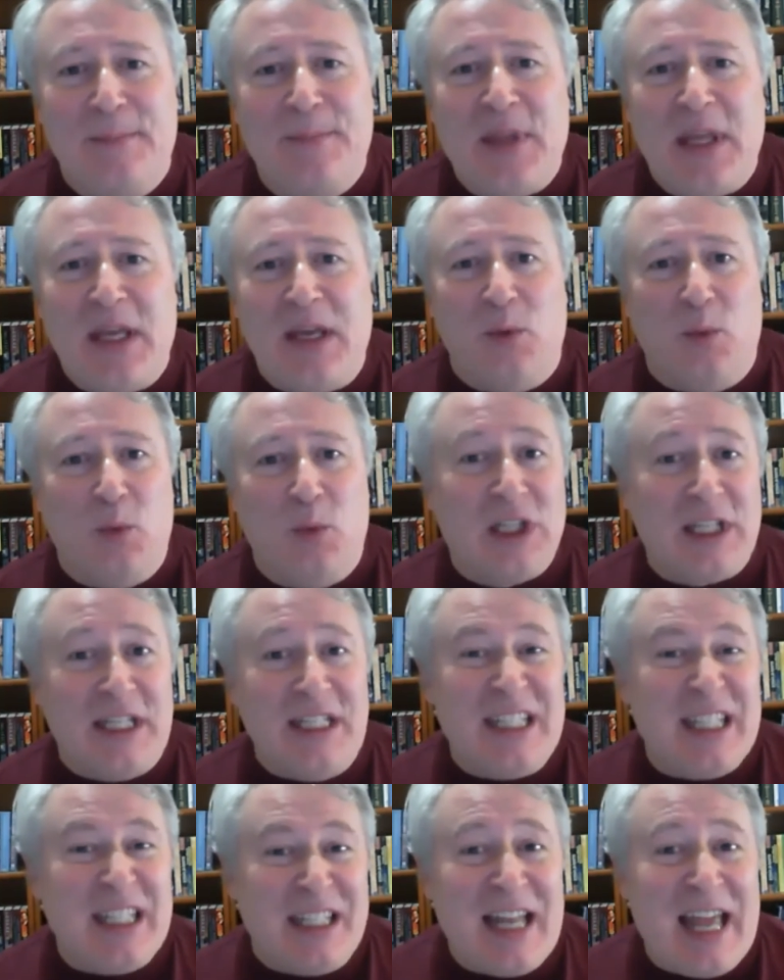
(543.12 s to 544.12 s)
Really
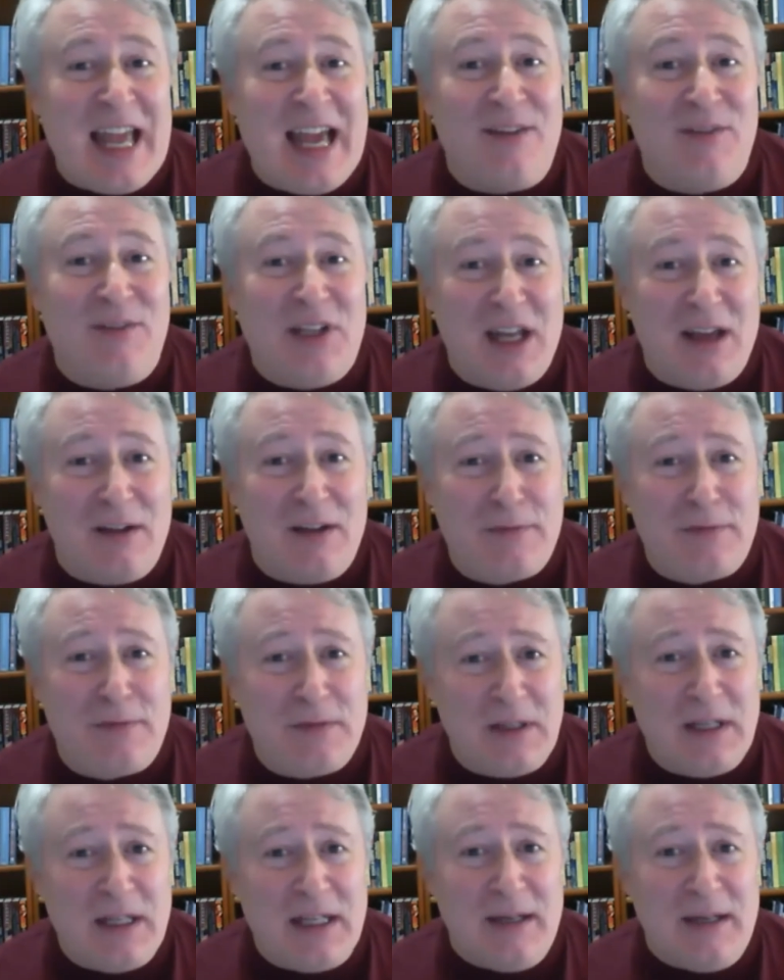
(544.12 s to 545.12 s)
didn't have enough
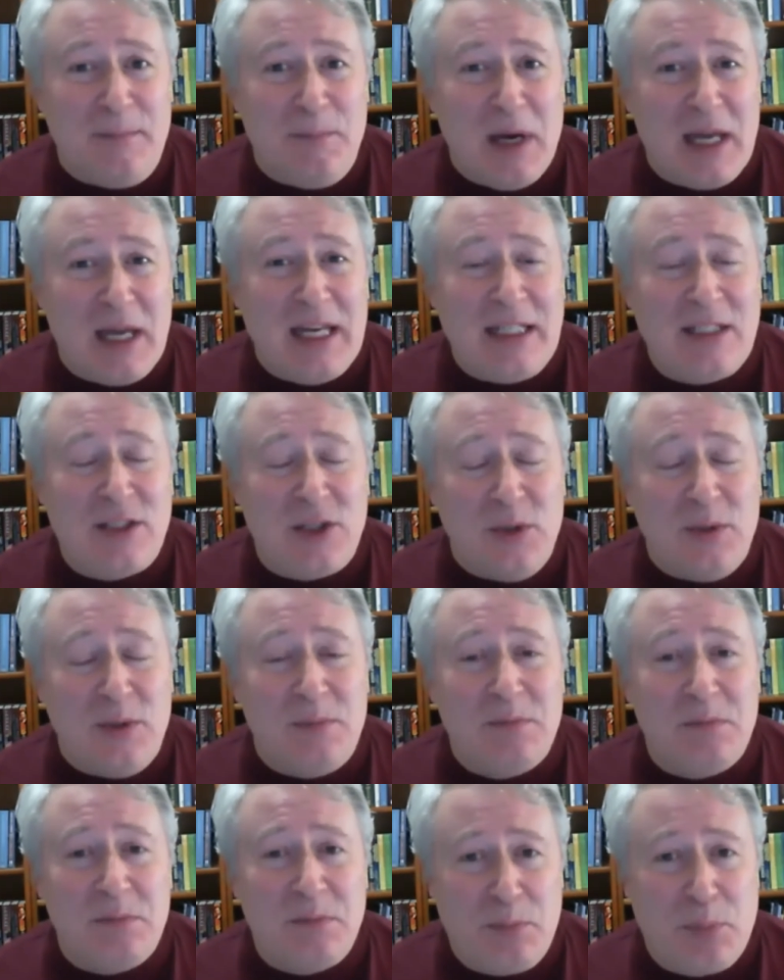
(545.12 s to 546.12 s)
money to
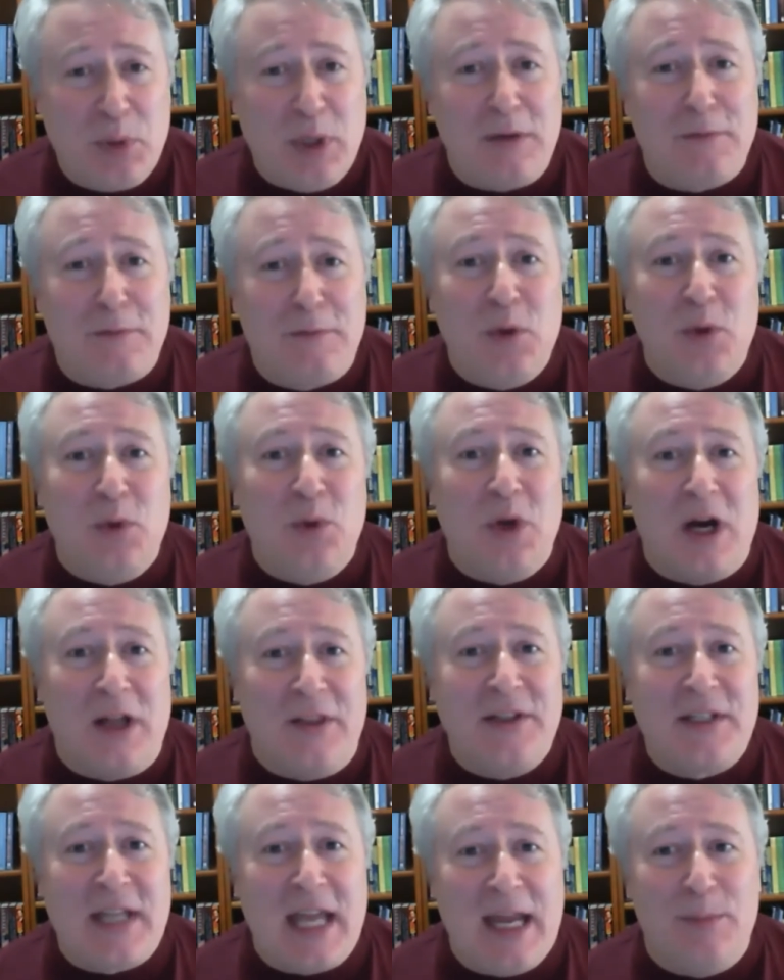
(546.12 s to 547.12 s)
put food on the
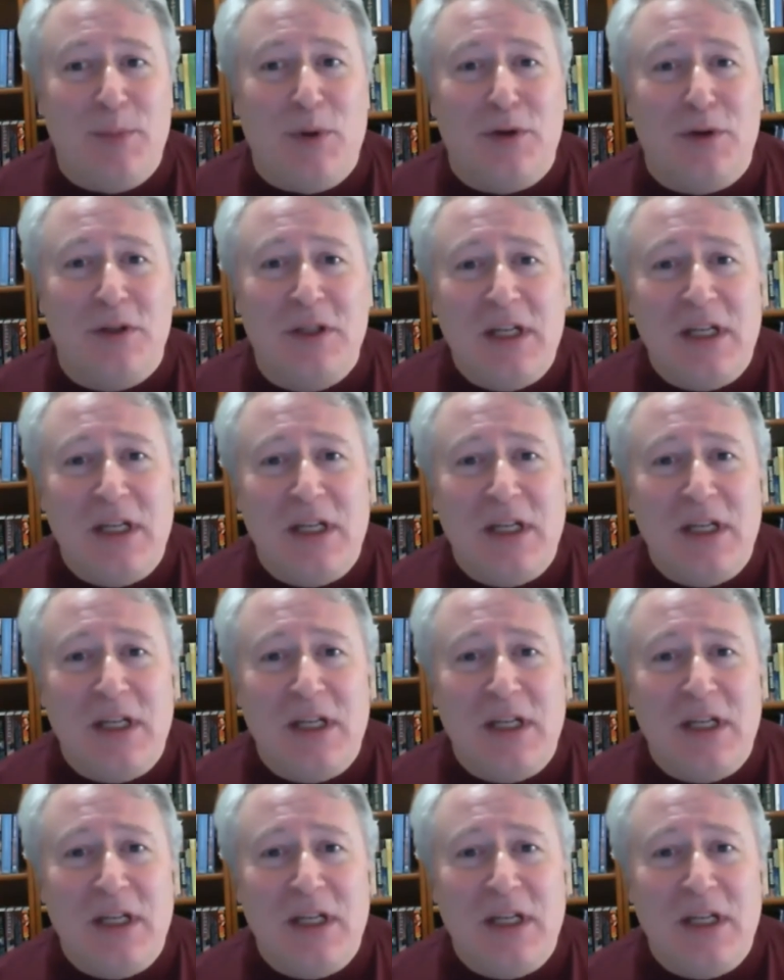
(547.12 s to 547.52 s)
table